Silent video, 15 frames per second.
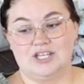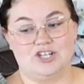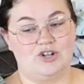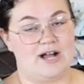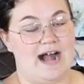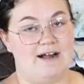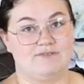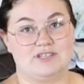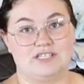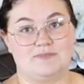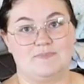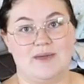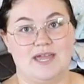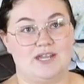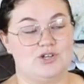you don't have to
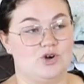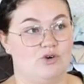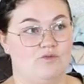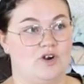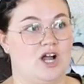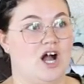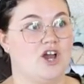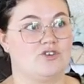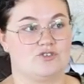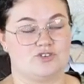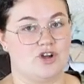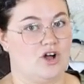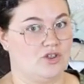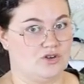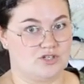spend over
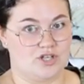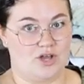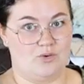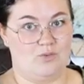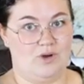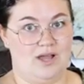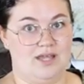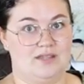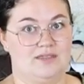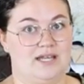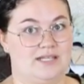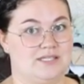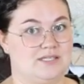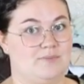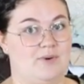$100 on one.
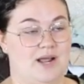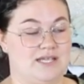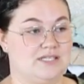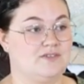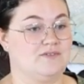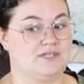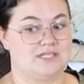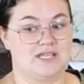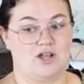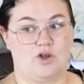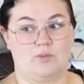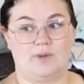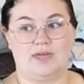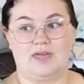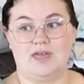That's the price of a
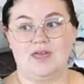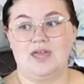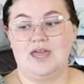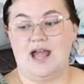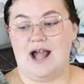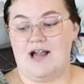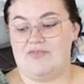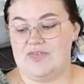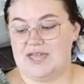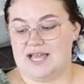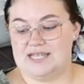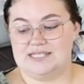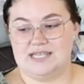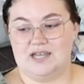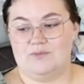Snuggle Me. I think
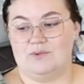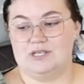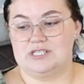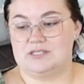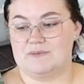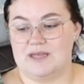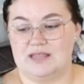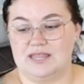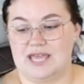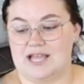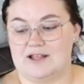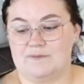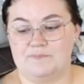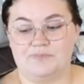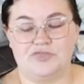I said we spent
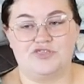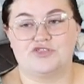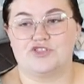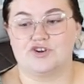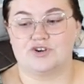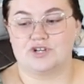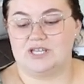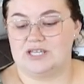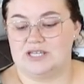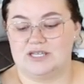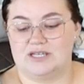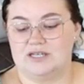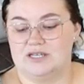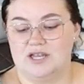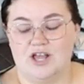like
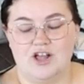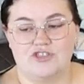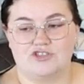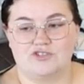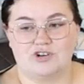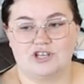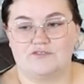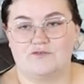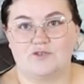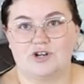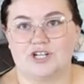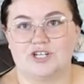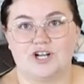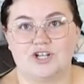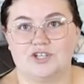
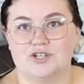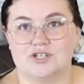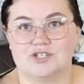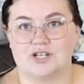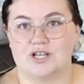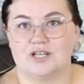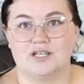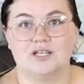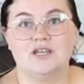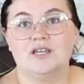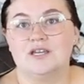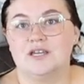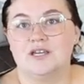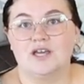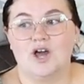$40 on
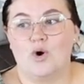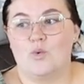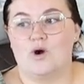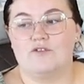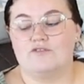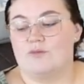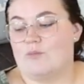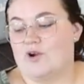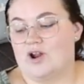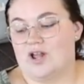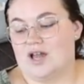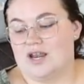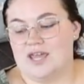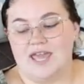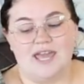one for
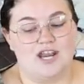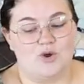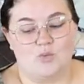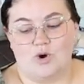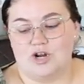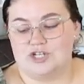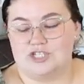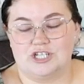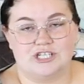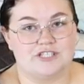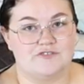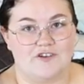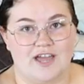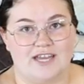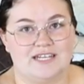Mariana, and it worked
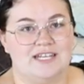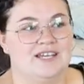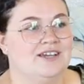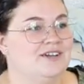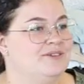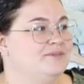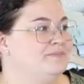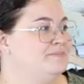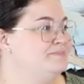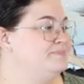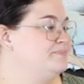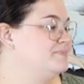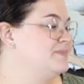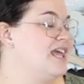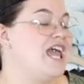just fine.
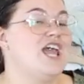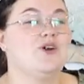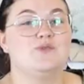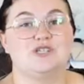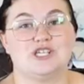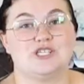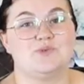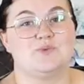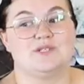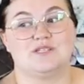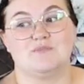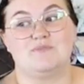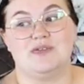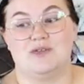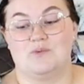It was just
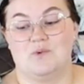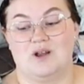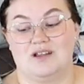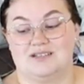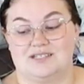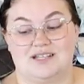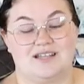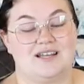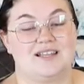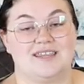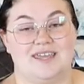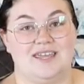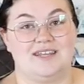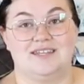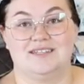a B word to
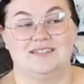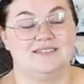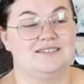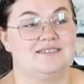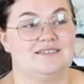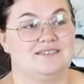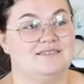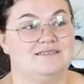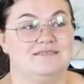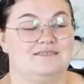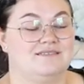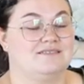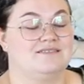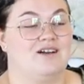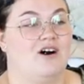clean and
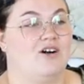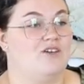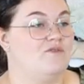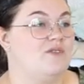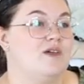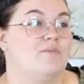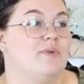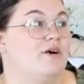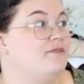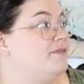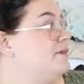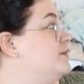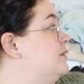all of the above.